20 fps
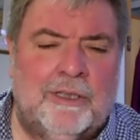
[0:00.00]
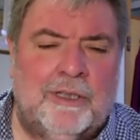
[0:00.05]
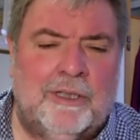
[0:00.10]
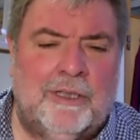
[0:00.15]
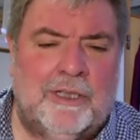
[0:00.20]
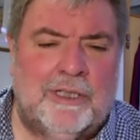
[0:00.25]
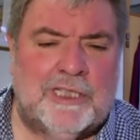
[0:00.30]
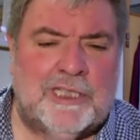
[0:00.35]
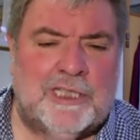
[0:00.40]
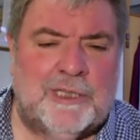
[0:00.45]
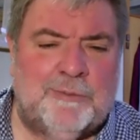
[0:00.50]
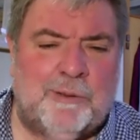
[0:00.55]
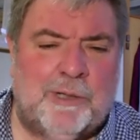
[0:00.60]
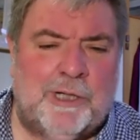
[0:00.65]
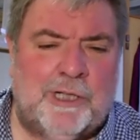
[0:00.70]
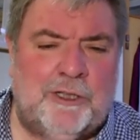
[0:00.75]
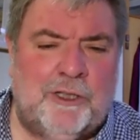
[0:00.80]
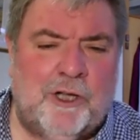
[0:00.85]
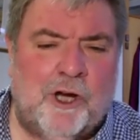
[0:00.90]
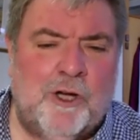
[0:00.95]
This is
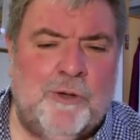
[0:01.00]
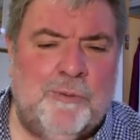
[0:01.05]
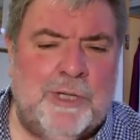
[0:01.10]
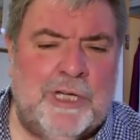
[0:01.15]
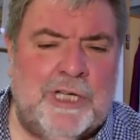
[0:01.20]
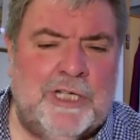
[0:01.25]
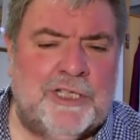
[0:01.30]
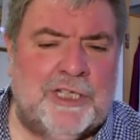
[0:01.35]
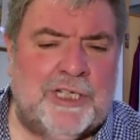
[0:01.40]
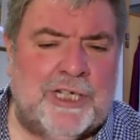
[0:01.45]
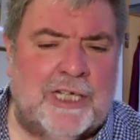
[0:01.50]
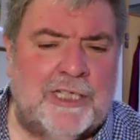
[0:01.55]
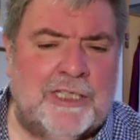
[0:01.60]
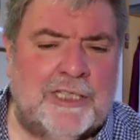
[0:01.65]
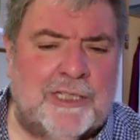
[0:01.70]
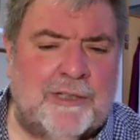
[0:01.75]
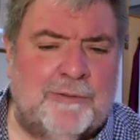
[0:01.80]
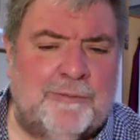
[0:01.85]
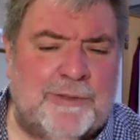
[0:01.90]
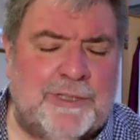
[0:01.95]
by no means an
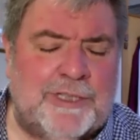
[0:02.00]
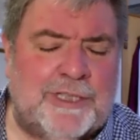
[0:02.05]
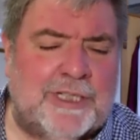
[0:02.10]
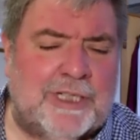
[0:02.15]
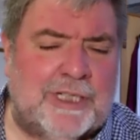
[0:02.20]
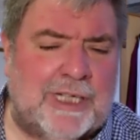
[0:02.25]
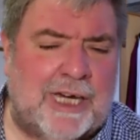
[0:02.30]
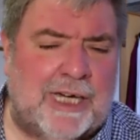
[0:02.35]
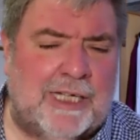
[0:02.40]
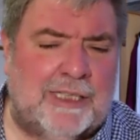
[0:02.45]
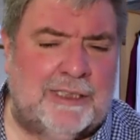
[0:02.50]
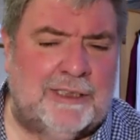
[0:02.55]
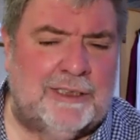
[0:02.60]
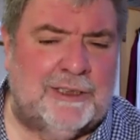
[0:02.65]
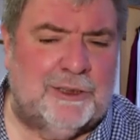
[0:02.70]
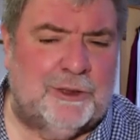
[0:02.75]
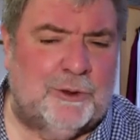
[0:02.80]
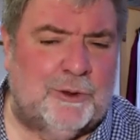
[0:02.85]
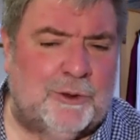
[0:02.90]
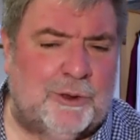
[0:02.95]
unsophisticated
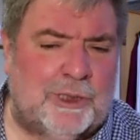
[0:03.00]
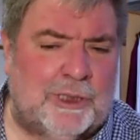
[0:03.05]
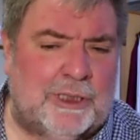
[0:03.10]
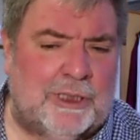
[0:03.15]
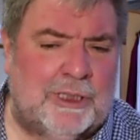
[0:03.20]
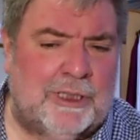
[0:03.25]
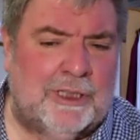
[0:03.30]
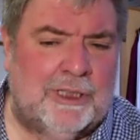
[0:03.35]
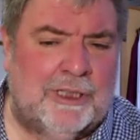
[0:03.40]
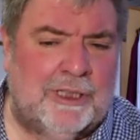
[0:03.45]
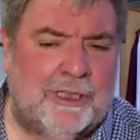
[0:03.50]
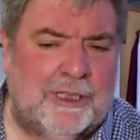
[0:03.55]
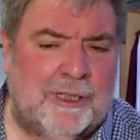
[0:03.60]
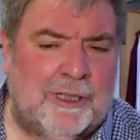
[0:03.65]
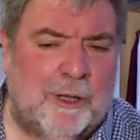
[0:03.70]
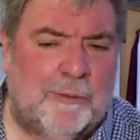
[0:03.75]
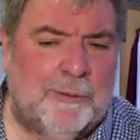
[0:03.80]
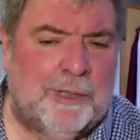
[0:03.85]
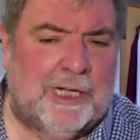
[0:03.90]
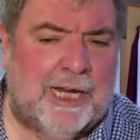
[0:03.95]
story,
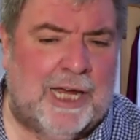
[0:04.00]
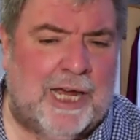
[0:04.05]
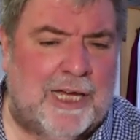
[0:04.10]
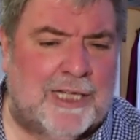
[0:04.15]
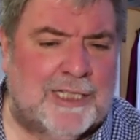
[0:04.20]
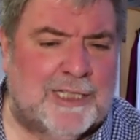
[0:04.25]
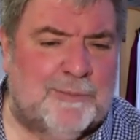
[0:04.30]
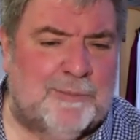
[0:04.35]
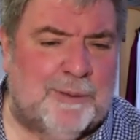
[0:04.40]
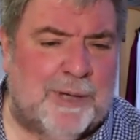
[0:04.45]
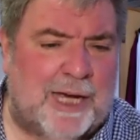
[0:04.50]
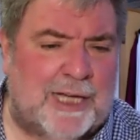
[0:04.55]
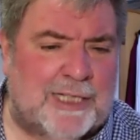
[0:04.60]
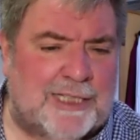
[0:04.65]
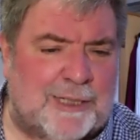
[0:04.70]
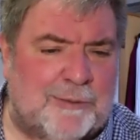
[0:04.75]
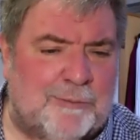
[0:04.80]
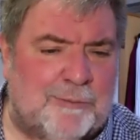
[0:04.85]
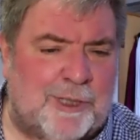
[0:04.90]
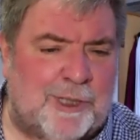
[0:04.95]
no matter how sparse
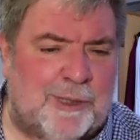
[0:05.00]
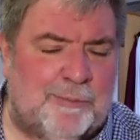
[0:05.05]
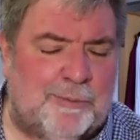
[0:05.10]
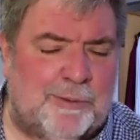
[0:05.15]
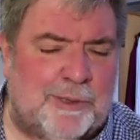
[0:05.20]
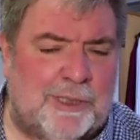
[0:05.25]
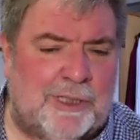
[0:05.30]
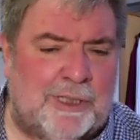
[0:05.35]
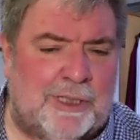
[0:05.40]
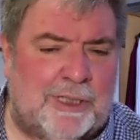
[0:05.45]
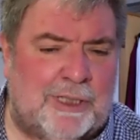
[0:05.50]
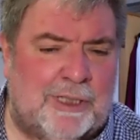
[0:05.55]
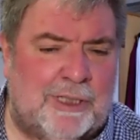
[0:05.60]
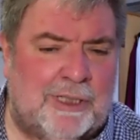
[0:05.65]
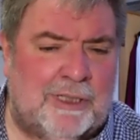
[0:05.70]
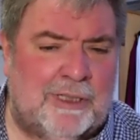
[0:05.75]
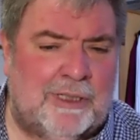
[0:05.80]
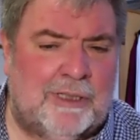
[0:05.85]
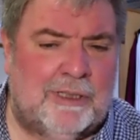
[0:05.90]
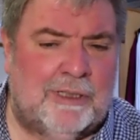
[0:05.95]
it might be.
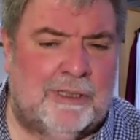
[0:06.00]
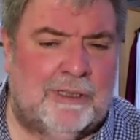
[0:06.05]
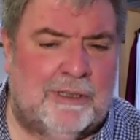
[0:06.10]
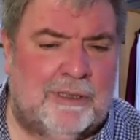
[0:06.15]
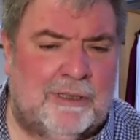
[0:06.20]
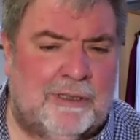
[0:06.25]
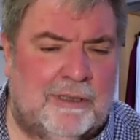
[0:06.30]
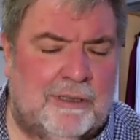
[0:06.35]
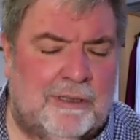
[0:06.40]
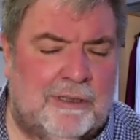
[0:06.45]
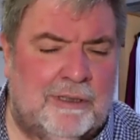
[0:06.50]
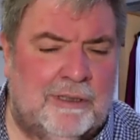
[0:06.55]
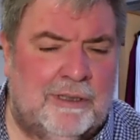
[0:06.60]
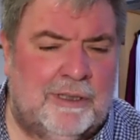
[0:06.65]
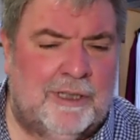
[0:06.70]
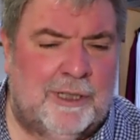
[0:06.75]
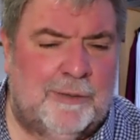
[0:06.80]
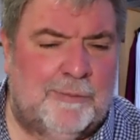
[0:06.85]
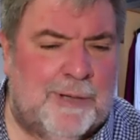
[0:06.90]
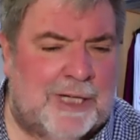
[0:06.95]

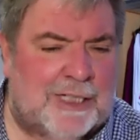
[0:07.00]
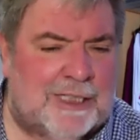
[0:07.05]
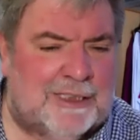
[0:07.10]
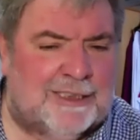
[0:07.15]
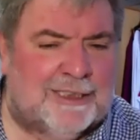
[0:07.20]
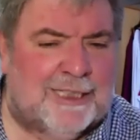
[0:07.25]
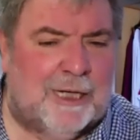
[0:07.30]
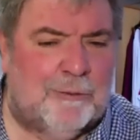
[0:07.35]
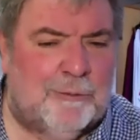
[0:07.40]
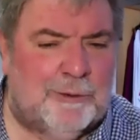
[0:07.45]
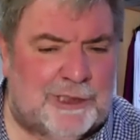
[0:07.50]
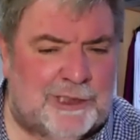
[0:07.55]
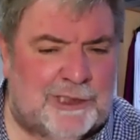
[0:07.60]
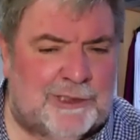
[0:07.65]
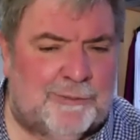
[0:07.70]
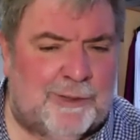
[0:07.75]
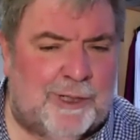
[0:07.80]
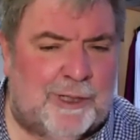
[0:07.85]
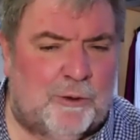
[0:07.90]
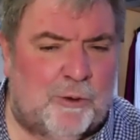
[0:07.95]
The Markan sandwich is
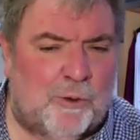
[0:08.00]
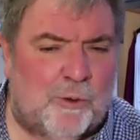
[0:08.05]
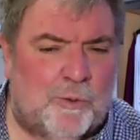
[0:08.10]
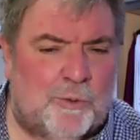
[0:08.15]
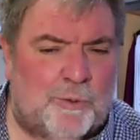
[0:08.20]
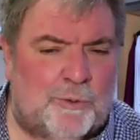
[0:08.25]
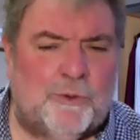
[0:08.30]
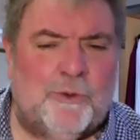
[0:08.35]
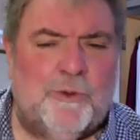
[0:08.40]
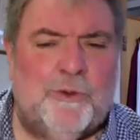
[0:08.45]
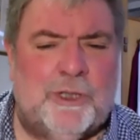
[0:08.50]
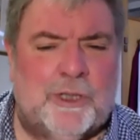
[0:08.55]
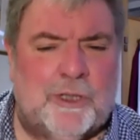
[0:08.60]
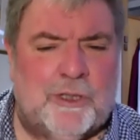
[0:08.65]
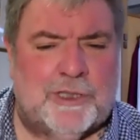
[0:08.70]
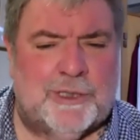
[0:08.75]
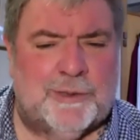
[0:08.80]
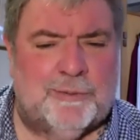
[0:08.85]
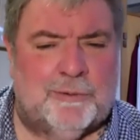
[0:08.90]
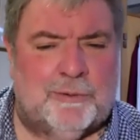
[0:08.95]
found all through the
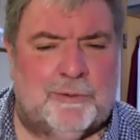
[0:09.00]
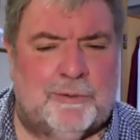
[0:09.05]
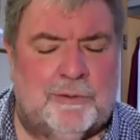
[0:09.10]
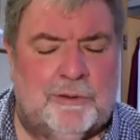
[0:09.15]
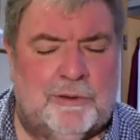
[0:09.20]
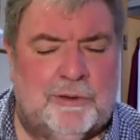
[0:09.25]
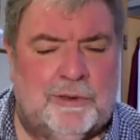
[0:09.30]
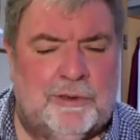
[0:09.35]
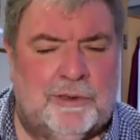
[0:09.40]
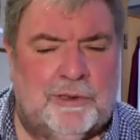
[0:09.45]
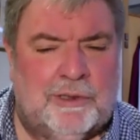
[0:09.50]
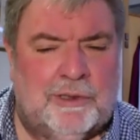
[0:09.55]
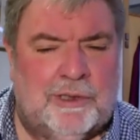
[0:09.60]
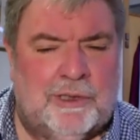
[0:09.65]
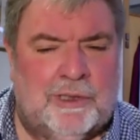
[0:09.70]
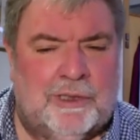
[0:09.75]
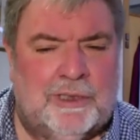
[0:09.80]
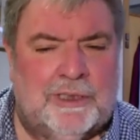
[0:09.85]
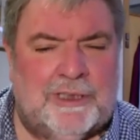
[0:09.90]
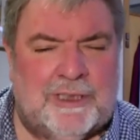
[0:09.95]
Gospel.
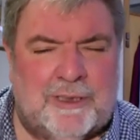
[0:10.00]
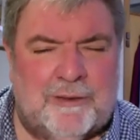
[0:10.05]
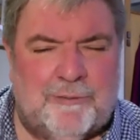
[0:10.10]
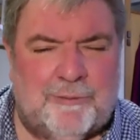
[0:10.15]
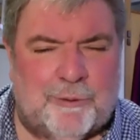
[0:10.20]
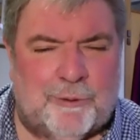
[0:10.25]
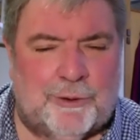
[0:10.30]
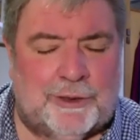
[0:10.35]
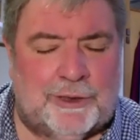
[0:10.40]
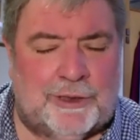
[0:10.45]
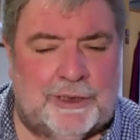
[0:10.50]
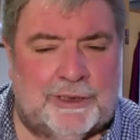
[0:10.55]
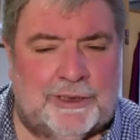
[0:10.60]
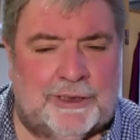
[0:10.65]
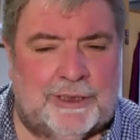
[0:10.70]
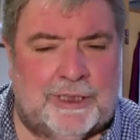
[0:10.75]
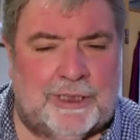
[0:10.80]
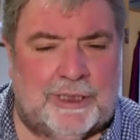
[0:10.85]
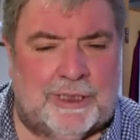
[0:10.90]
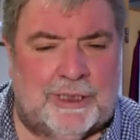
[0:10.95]
Listen for it this
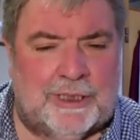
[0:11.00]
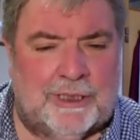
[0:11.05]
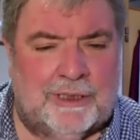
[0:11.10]
year.